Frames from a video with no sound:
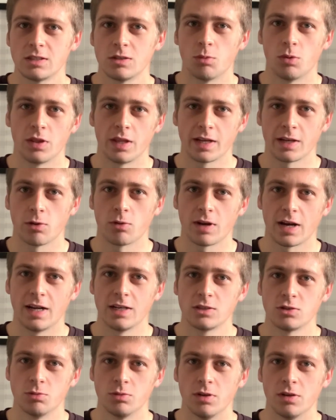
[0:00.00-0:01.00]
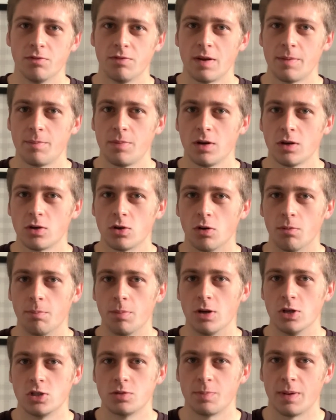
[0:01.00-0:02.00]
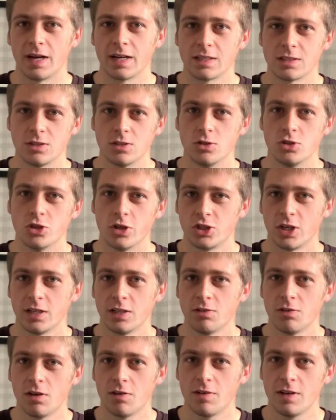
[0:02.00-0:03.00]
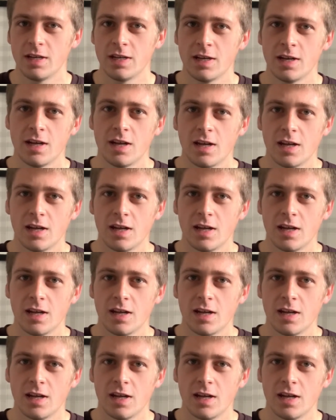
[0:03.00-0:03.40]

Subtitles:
The one that got cancelled in November got pushed back to January.